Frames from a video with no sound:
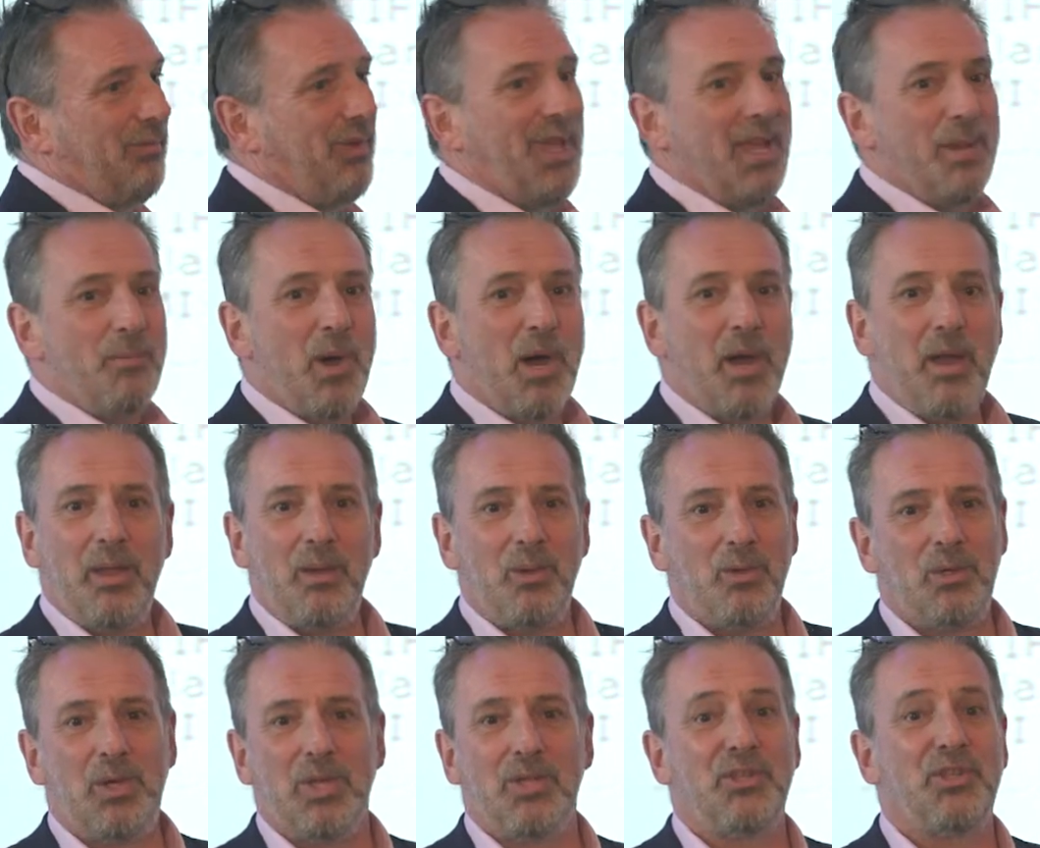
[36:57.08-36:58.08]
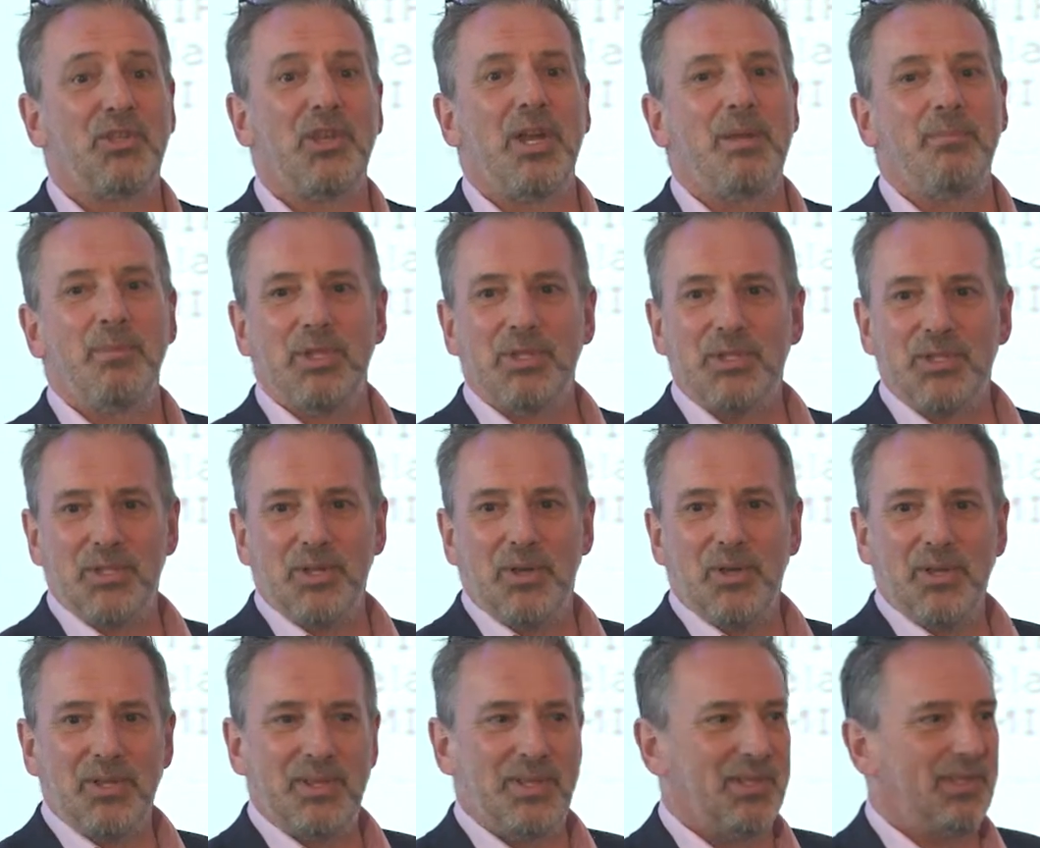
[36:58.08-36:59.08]
VMI or consignment stock
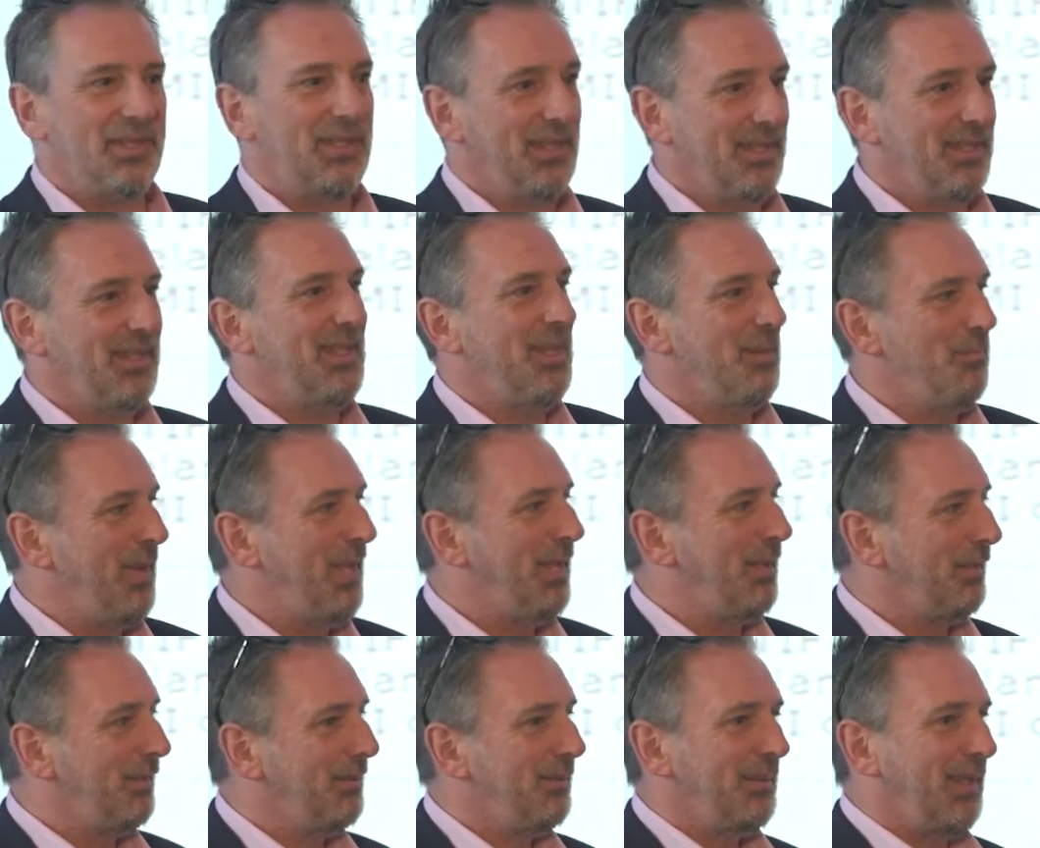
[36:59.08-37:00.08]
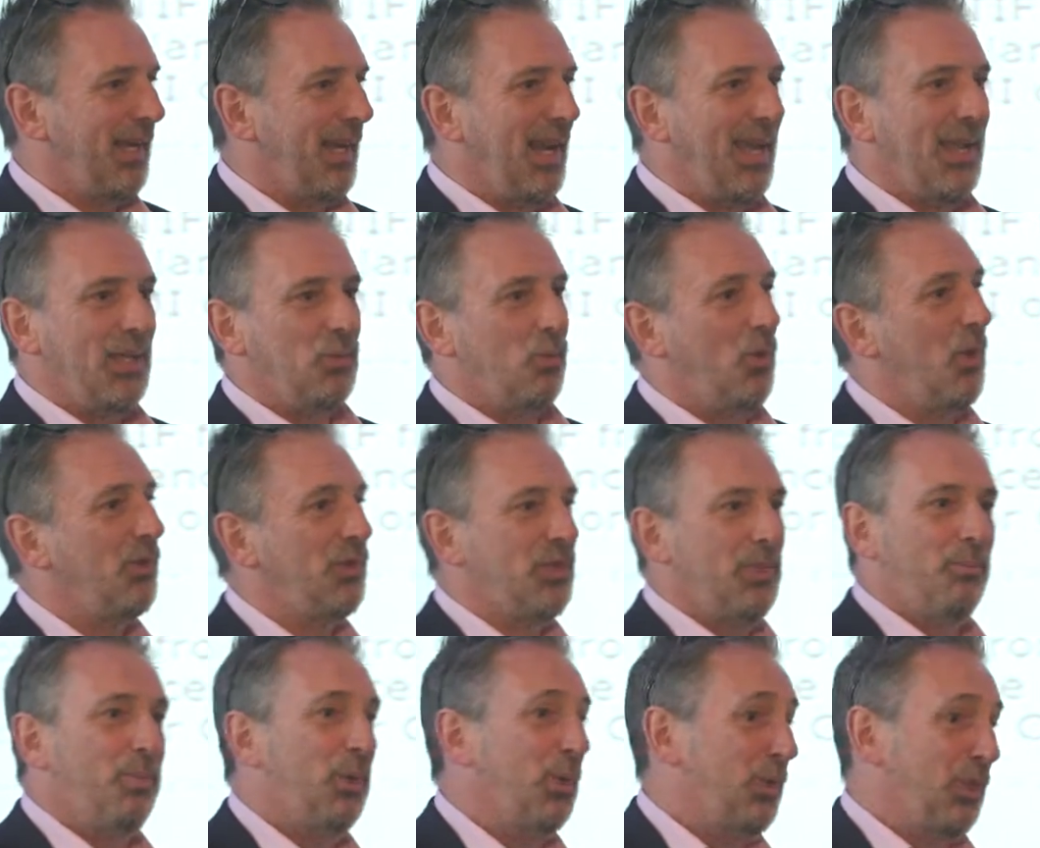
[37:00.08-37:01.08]
that sits in the middle that allows one to
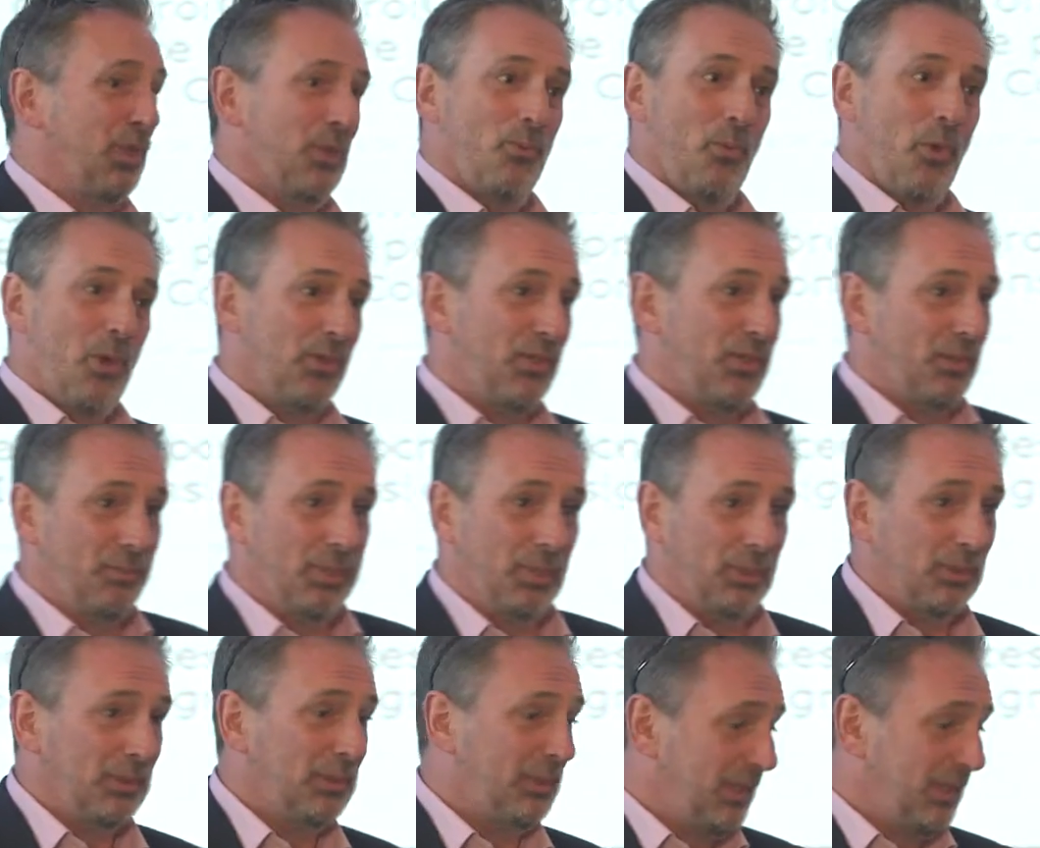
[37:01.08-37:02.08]
push and one to pull